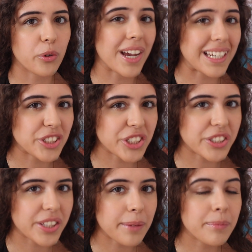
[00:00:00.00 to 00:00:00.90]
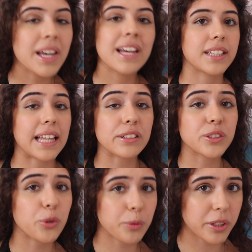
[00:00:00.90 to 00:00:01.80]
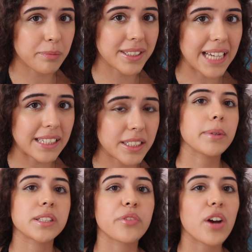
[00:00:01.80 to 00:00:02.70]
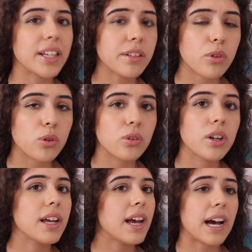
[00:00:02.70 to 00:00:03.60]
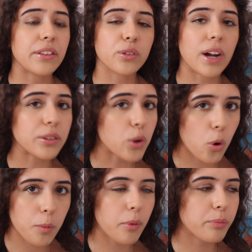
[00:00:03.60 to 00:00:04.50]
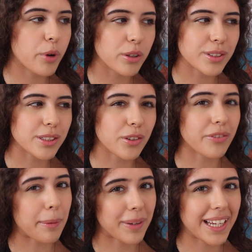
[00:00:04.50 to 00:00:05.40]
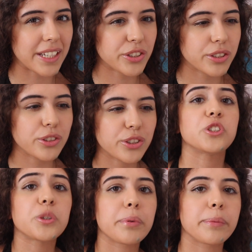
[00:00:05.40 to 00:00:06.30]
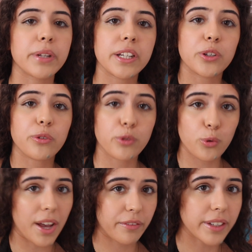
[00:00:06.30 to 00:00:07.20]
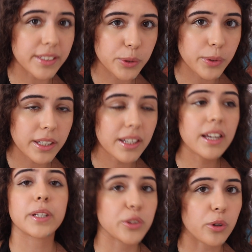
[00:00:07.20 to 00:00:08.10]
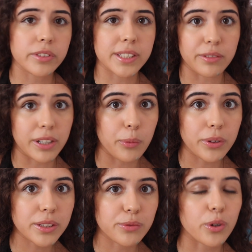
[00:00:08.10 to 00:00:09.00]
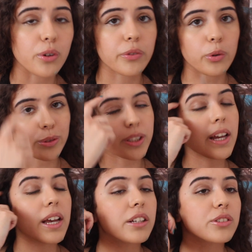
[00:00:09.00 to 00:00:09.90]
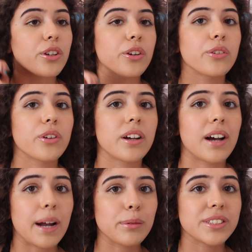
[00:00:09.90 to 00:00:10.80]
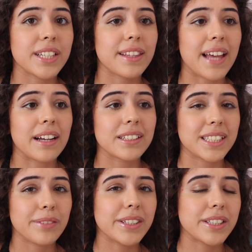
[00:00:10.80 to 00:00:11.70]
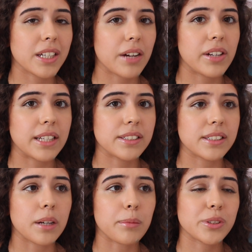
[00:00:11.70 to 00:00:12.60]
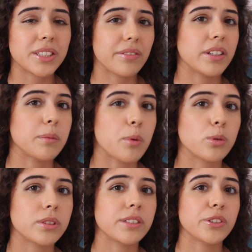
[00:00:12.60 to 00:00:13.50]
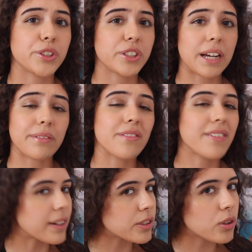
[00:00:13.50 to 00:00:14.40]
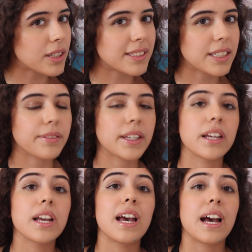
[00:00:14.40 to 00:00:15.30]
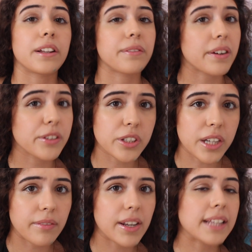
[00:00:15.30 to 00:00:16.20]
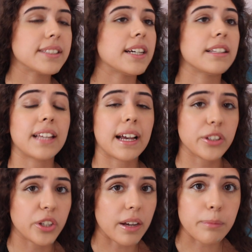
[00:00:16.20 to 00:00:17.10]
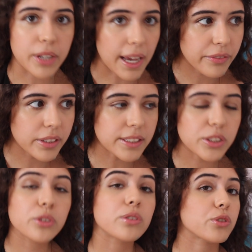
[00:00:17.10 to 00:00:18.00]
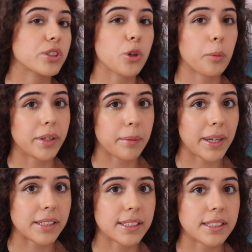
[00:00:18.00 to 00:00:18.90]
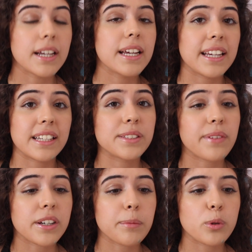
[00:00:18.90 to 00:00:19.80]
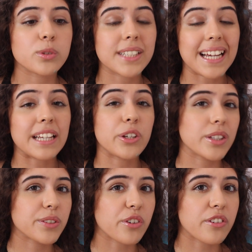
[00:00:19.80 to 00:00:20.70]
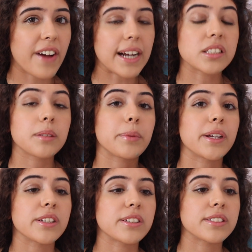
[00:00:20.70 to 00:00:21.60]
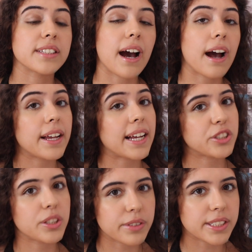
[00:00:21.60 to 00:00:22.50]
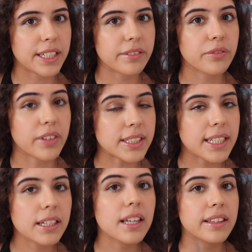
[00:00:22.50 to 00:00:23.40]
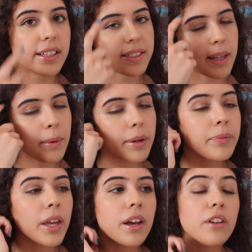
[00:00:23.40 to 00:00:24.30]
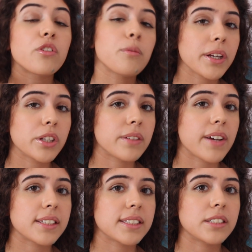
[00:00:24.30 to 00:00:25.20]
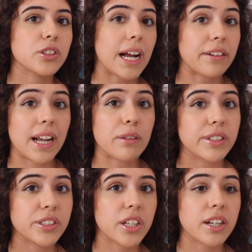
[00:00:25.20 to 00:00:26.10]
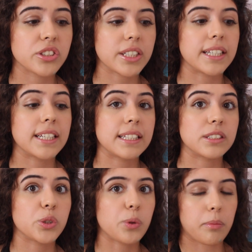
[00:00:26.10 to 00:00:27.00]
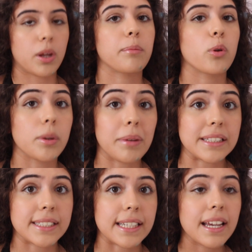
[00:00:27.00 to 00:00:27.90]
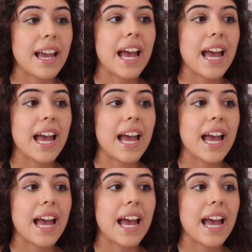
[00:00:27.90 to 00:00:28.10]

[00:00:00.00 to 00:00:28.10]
or energy to them. And that's not a good mentality, because for any role and throughout the whole process of application, you should be putting your full effort into it, because you obviously really want this role, of course. So I would say that CVs and cover letters are most definitely important. You should have a very solid CV and a very good cover letter that you have put effort into and not just copy and pasted. It is very important, and I know this for a fact because I actually received funding this summer from my university to carry out research into employability.